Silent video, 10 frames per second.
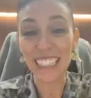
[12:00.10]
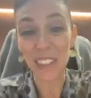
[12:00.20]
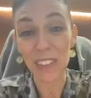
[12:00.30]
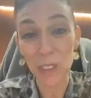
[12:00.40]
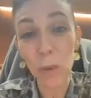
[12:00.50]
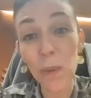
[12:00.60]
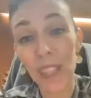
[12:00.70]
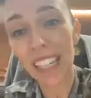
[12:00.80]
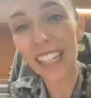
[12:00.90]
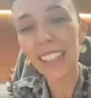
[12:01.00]
so it's all
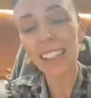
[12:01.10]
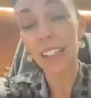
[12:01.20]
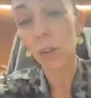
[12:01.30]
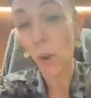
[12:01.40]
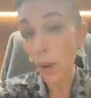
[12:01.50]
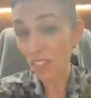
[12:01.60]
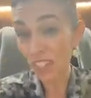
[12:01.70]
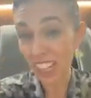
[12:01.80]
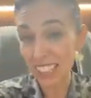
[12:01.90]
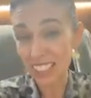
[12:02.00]
there. It'll
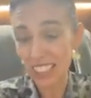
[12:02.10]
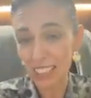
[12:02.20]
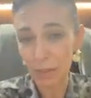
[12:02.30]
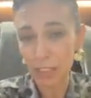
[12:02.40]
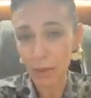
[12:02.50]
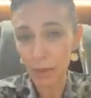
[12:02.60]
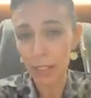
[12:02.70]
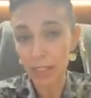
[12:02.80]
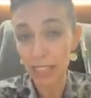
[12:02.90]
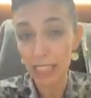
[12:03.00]
hopefully answer some of the
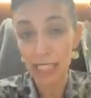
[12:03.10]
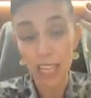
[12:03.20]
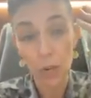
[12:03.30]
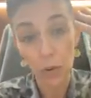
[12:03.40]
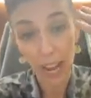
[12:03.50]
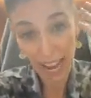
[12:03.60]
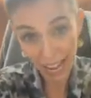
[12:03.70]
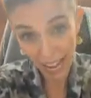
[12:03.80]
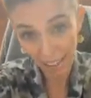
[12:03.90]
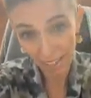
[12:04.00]
questions that you
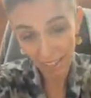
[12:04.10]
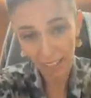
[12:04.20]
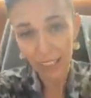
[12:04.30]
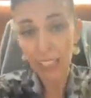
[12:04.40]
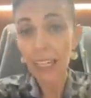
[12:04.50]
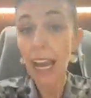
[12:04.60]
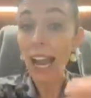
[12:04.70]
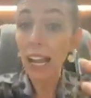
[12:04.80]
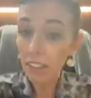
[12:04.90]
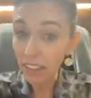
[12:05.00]
have.
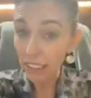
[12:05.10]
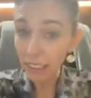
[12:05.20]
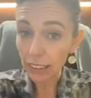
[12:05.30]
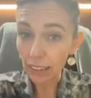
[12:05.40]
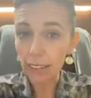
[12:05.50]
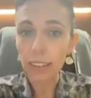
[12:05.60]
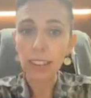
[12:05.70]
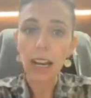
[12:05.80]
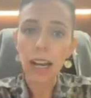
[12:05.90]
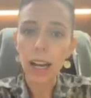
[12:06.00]
If it doesn't,
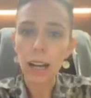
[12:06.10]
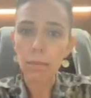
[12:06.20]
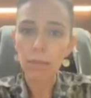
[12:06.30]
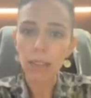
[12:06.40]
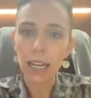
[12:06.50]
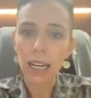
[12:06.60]
then